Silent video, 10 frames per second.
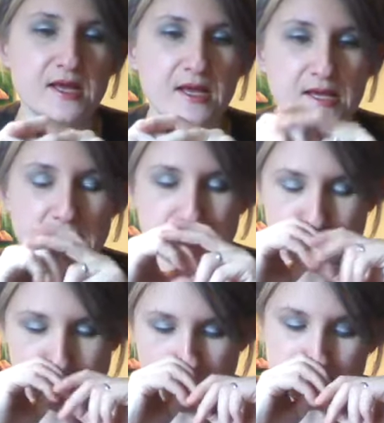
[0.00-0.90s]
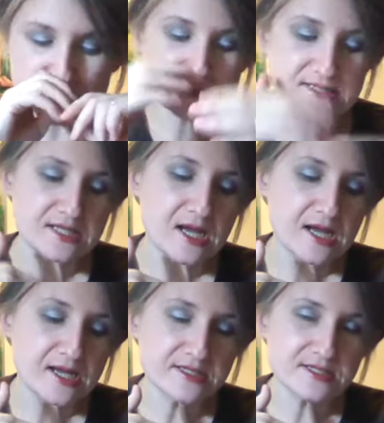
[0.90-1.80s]
And also the
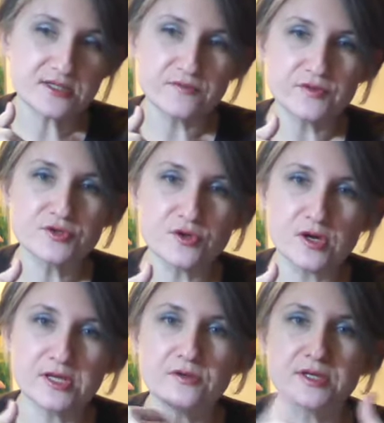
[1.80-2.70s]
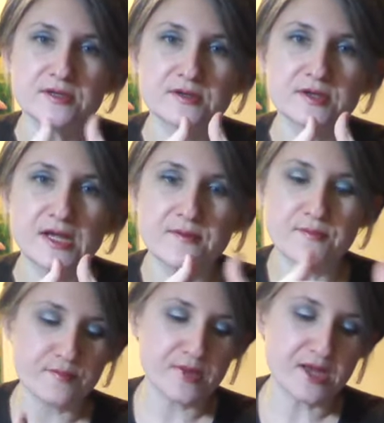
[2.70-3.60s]
size of your drawing you can kind
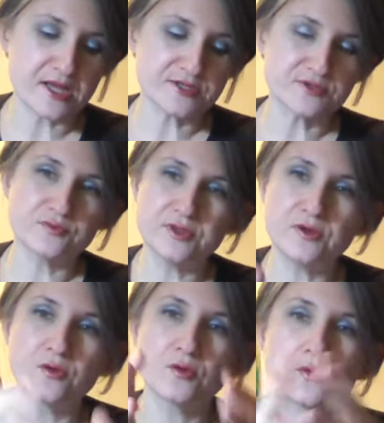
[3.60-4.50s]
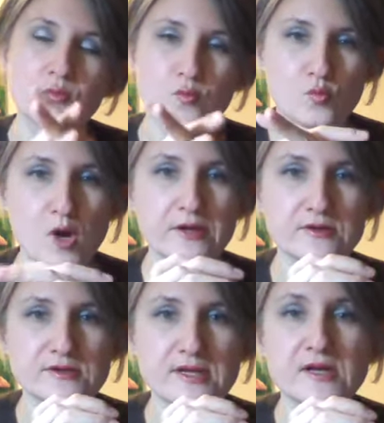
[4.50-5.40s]
of match with your
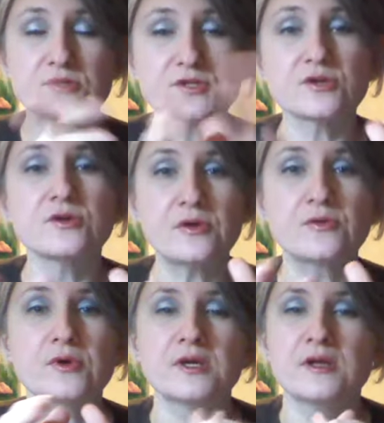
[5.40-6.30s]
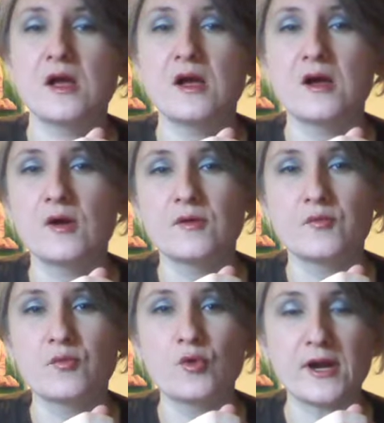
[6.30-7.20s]
wire, and I'll show you
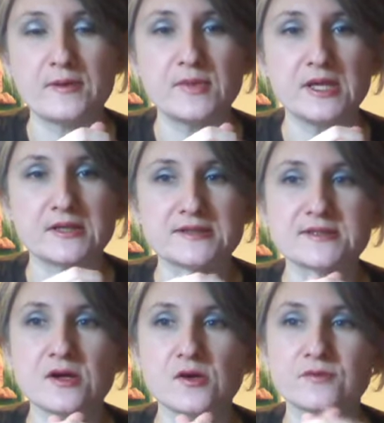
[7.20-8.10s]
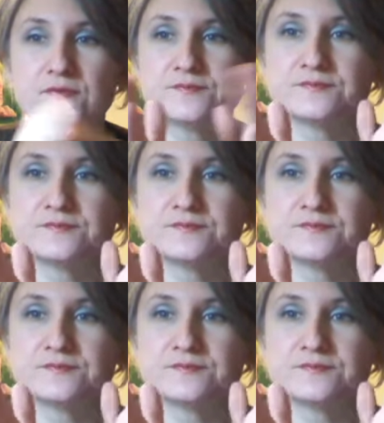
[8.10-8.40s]
what I mean. So